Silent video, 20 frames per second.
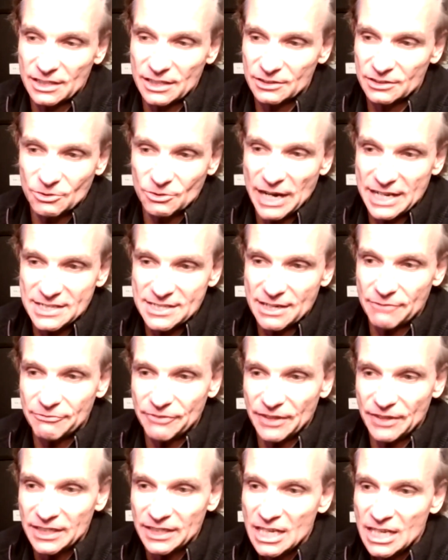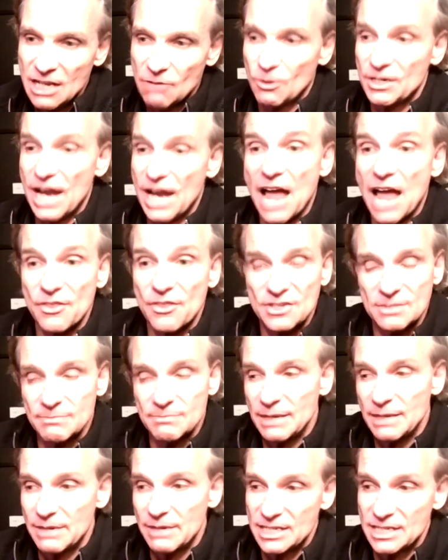create something what others
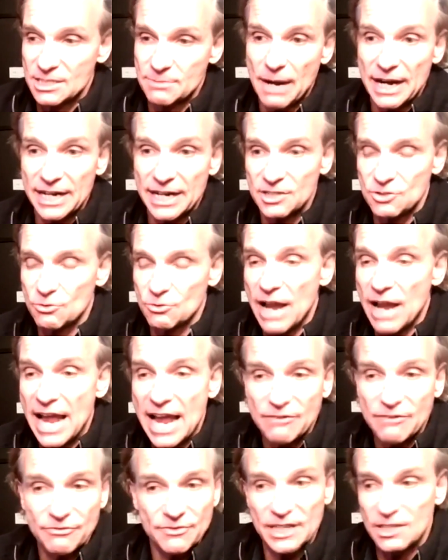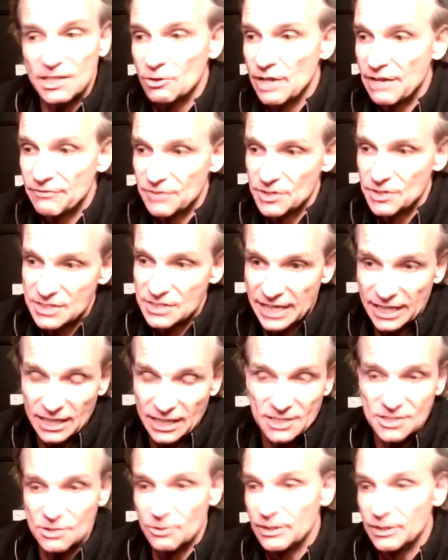maybe aspire to have, and they don't have the
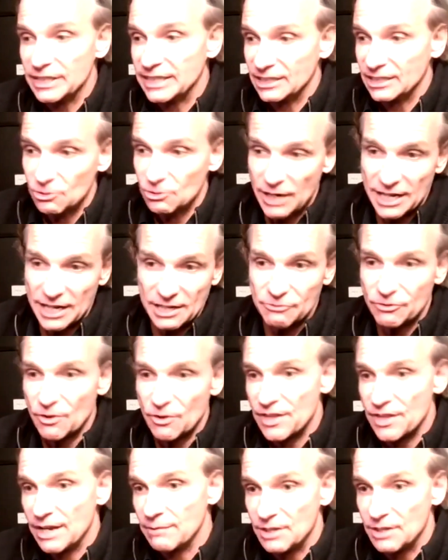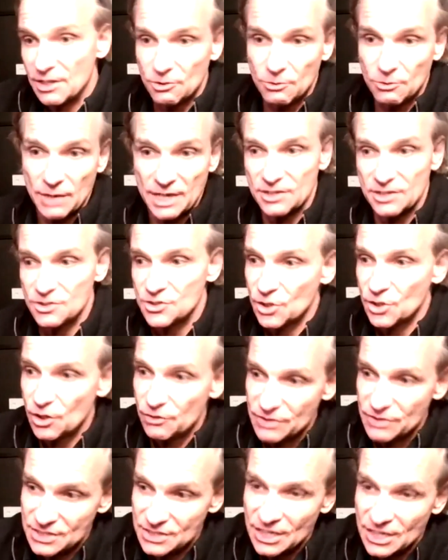skills, so you can create it for them, and you render
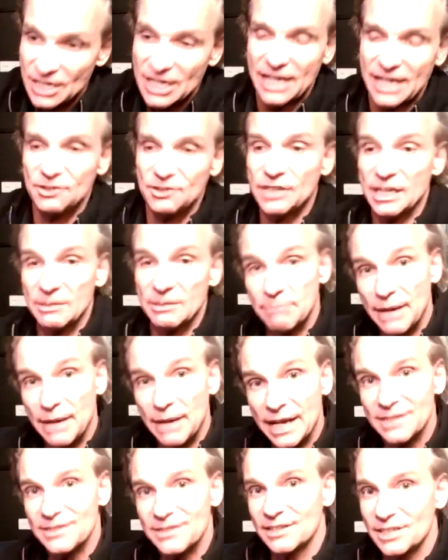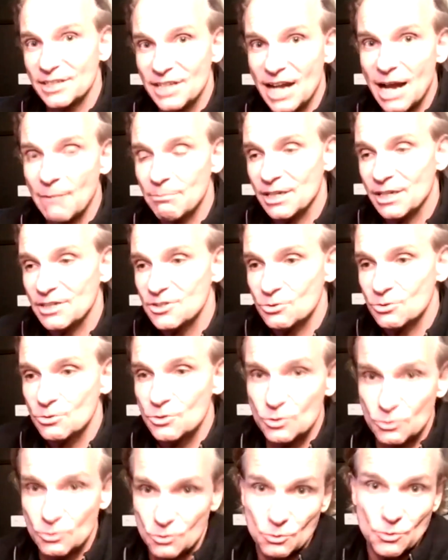services, and you get paid then in Upland
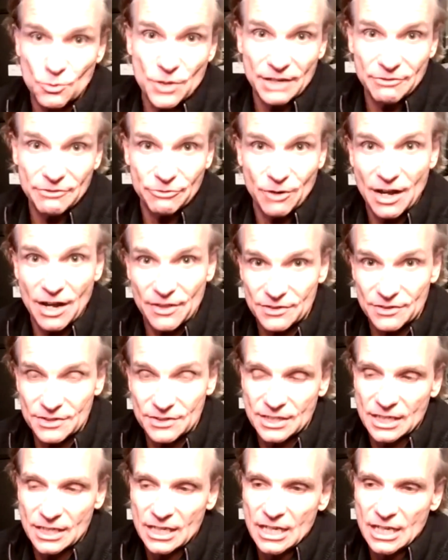to do that for others.